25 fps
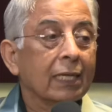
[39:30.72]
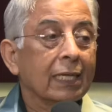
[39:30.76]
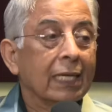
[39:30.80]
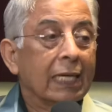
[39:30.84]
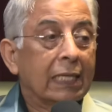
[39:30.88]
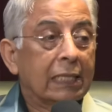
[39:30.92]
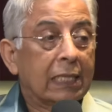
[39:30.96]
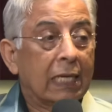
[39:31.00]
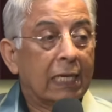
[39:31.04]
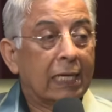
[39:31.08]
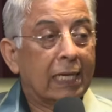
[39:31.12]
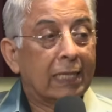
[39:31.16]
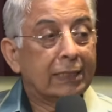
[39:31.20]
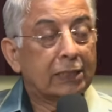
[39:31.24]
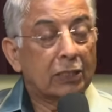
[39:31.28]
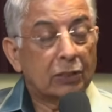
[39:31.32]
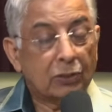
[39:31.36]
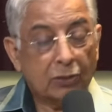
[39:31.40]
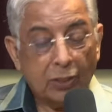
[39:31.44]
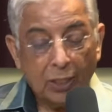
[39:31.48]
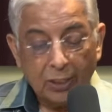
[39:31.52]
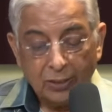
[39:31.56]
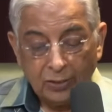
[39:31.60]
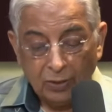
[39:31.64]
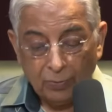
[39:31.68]
the
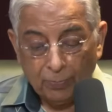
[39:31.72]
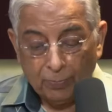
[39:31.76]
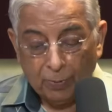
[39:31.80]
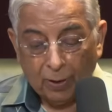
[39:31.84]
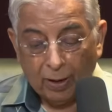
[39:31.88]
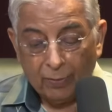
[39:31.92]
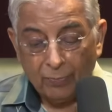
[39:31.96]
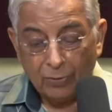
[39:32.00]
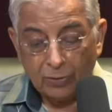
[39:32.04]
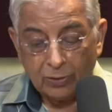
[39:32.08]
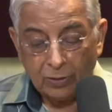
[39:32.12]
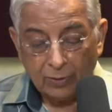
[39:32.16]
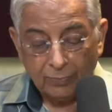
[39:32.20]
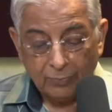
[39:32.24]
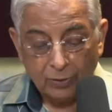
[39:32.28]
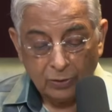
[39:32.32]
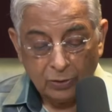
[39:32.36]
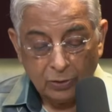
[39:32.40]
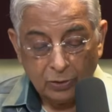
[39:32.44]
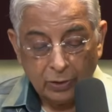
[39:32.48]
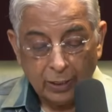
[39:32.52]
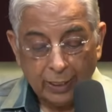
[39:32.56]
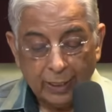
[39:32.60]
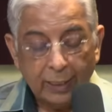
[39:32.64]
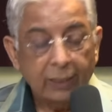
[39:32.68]
legislative powers of the
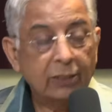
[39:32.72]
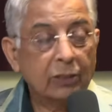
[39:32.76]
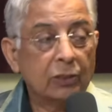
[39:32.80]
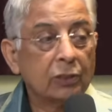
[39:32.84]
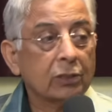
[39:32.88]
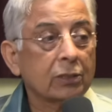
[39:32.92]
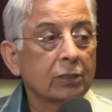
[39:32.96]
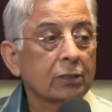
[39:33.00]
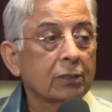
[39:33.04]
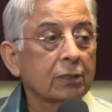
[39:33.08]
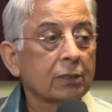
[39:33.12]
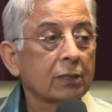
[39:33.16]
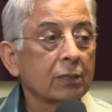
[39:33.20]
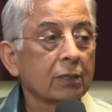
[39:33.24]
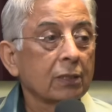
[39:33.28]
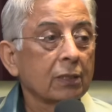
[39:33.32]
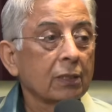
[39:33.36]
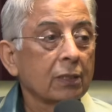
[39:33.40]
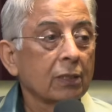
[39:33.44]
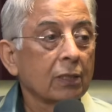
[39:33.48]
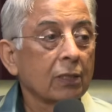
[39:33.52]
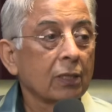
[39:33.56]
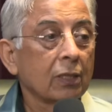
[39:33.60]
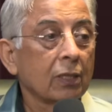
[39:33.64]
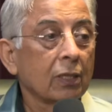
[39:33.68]
states
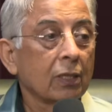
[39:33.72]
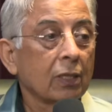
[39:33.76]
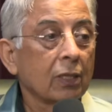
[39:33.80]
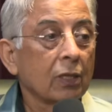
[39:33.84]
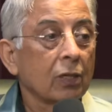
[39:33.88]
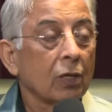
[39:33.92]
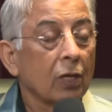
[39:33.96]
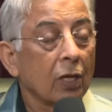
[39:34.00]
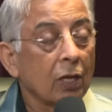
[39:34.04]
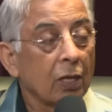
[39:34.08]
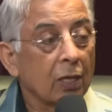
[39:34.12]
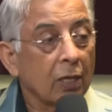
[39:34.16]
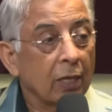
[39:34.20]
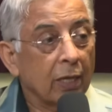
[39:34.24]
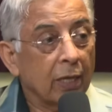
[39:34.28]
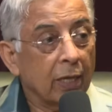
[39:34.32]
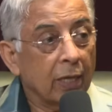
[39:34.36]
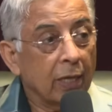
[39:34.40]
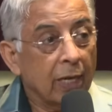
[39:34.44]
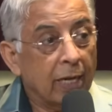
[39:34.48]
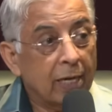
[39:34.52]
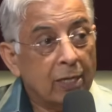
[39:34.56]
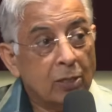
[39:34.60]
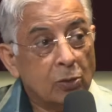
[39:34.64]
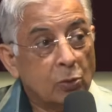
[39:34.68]

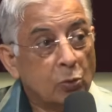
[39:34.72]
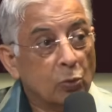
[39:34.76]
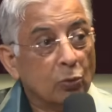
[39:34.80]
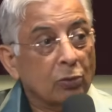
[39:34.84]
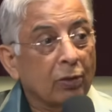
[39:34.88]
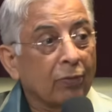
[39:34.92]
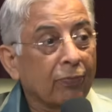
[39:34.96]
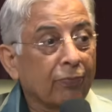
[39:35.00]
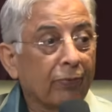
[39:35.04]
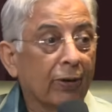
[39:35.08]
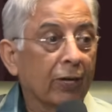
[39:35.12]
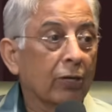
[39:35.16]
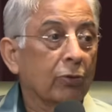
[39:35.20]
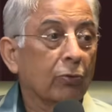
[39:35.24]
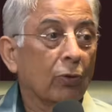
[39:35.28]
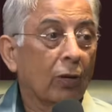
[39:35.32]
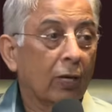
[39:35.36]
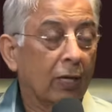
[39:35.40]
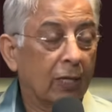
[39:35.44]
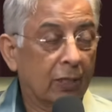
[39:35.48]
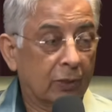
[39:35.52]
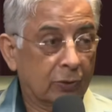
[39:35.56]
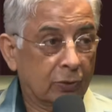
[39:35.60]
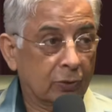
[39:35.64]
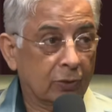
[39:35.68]
into the federal
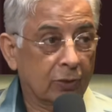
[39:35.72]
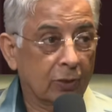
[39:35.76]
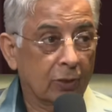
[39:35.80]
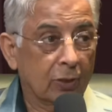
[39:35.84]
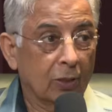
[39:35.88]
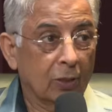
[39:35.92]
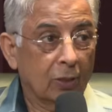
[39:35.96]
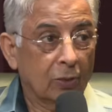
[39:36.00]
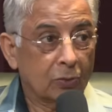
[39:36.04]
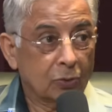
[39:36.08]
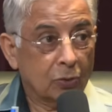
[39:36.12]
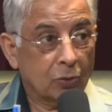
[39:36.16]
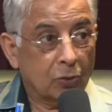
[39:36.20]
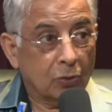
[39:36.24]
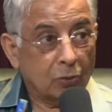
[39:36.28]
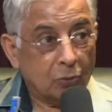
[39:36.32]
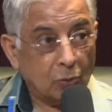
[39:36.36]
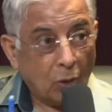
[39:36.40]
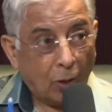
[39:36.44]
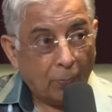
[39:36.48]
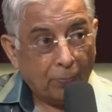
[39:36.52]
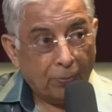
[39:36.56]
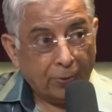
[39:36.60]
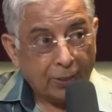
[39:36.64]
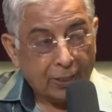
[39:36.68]
list. So the
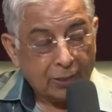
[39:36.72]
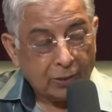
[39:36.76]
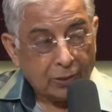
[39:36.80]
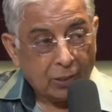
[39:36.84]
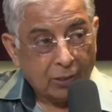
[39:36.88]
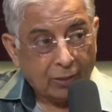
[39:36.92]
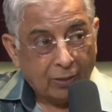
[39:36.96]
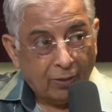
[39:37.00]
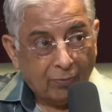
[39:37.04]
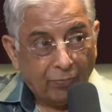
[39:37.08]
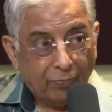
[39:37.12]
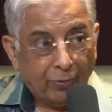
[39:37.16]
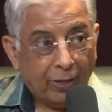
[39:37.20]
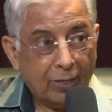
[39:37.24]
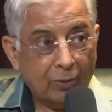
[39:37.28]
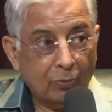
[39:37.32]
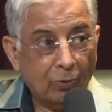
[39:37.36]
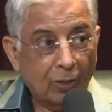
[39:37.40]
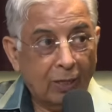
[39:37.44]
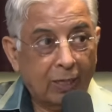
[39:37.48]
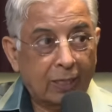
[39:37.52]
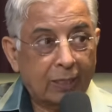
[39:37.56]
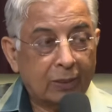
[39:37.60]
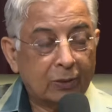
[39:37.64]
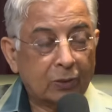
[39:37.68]
topic is in the federal
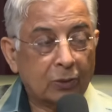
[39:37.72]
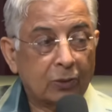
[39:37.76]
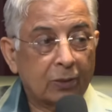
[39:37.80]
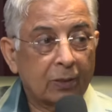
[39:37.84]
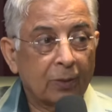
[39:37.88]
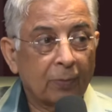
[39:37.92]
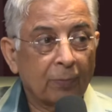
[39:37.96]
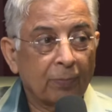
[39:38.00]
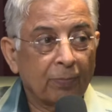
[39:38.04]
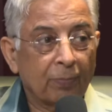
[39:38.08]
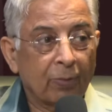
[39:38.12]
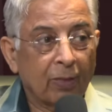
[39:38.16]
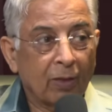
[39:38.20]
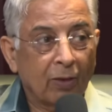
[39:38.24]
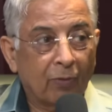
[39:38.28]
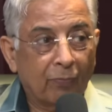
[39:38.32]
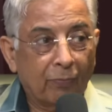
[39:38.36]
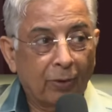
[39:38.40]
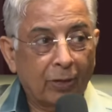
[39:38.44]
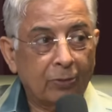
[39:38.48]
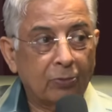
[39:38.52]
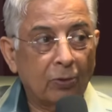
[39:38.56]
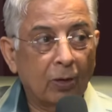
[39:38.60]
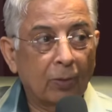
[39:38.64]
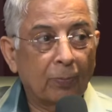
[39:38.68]
list.
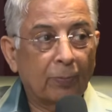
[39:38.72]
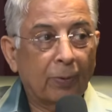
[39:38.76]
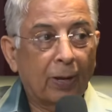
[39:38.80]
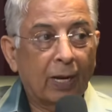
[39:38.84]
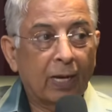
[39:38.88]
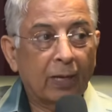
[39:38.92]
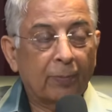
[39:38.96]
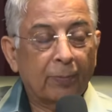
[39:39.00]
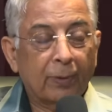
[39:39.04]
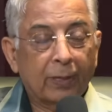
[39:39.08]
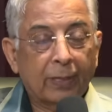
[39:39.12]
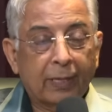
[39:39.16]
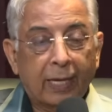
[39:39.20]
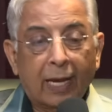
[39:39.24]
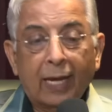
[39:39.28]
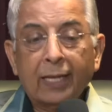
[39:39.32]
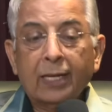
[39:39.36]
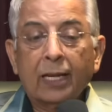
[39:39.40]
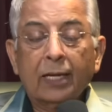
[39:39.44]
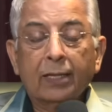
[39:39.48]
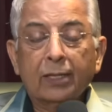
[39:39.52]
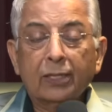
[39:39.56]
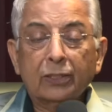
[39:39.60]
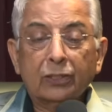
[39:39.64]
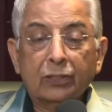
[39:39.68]
Federal Parliament can,
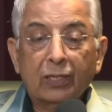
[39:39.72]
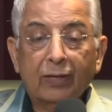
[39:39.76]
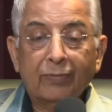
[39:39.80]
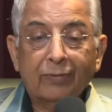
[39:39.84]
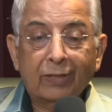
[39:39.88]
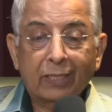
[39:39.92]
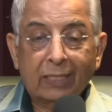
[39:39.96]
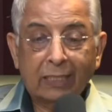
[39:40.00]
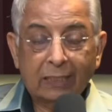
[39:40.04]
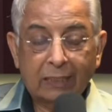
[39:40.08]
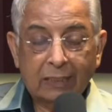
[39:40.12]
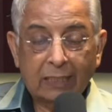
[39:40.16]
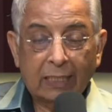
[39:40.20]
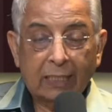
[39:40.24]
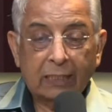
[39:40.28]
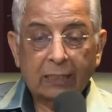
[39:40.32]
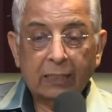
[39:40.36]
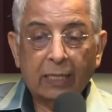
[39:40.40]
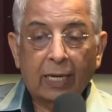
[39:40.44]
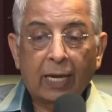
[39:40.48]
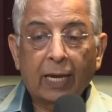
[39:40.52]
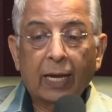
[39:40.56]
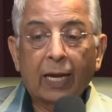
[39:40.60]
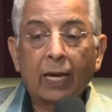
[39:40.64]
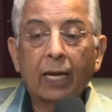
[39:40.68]
under
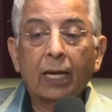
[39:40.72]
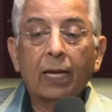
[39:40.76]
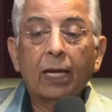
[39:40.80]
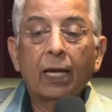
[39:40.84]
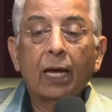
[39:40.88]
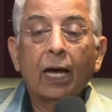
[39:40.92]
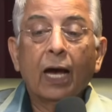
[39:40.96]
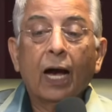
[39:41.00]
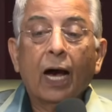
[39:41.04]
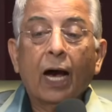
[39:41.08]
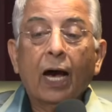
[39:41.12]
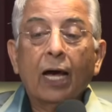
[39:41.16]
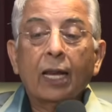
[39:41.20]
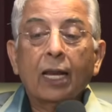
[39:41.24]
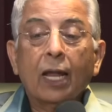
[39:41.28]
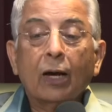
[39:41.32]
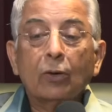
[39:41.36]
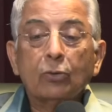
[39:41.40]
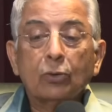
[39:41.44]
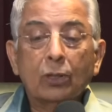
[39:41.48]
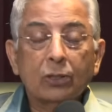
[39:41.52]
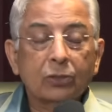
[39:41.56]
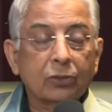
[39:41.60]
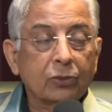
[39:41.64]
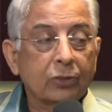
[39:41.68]
76A, allow
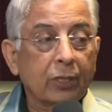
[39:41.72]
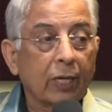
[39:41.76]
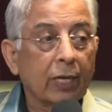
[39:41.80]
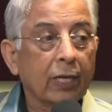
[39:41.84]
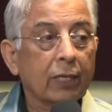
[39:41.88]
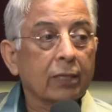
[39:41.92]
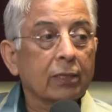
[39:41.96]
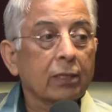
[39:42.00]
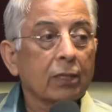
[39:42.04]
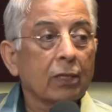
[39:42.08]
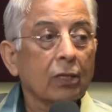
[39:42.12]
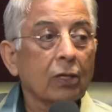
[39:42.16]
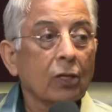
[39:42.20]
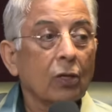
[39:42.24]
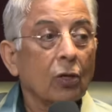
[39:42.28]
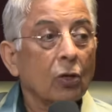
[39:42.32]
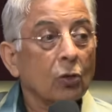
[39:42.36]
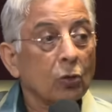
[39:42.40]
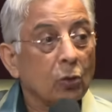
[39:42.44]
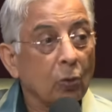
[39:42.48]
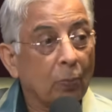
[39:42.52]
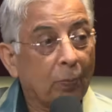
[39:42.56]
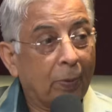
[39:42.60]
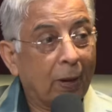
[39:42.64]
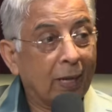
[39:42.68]
the state
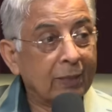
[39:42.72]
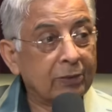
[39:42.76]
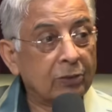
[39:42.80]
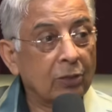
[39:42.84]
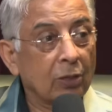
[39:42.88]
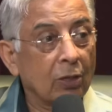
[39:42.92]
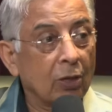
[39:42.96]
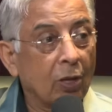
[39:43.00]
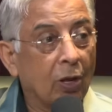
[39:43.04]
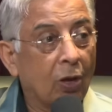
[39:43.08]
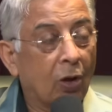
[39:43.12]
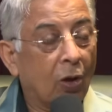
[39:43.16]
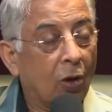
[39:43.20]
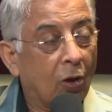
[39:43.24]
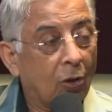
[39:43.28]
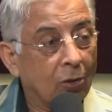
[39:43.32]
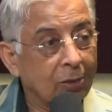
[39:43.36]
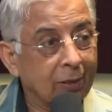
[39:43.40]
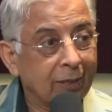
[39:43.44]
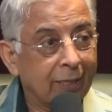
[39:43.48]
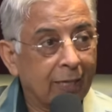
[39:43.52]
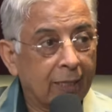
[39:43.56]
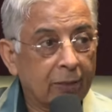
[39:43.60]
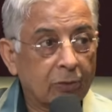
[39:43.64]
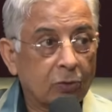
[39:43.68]
to pass a law on
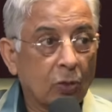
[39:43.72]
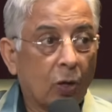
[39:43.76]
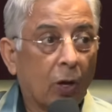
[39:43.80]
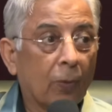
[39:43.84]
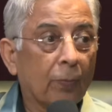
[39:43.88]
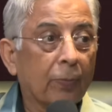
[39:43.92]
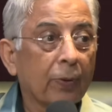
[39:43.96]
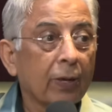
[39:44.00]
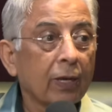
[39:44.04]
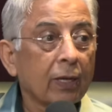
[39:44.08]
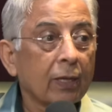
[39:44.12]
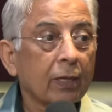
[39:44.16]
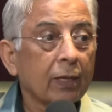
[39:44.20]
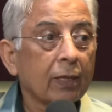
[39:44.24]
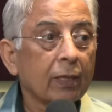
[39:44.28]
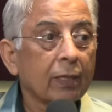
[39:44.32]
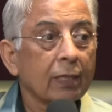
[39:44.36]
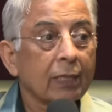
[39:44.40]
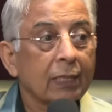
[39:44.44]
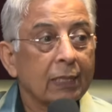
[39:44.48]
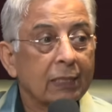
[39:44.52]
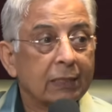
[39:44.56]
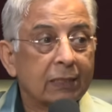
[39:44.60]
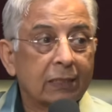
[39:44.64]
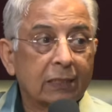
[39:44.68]
that topic,
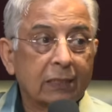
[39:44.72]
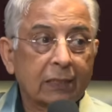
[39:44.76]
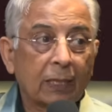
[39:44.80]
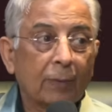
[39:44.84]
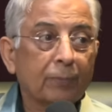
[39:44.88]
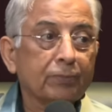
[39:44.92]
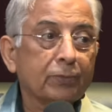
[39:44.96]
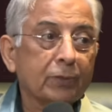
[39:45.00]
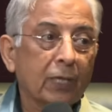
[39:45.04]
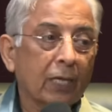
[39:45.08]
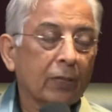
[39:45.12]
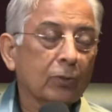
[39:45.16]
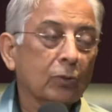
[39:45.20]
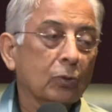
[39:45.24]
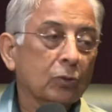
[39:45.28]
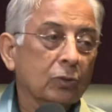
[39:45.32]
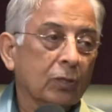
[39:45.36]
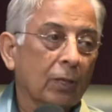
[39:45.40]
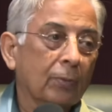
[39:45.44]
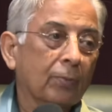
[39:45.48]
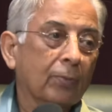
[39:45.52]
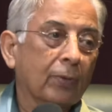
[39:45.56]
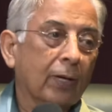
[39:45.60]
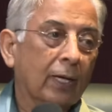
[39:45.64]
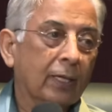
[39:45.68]
subject to
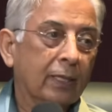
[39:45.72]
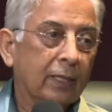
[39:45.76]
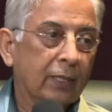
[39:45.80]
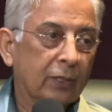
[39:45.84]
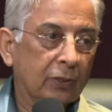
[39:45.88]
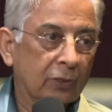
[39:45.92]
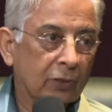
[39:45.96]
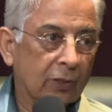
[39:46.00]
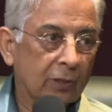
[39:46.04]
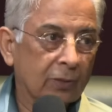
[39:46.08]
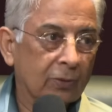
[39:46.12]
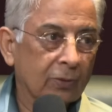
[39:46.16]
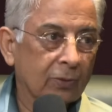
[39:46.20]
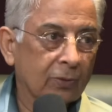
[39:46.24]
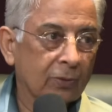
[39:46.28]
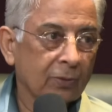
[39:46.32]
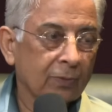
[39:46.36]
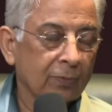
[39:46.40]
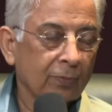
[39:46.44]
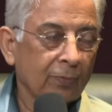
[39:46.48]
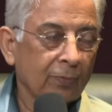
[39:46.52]
some conditions.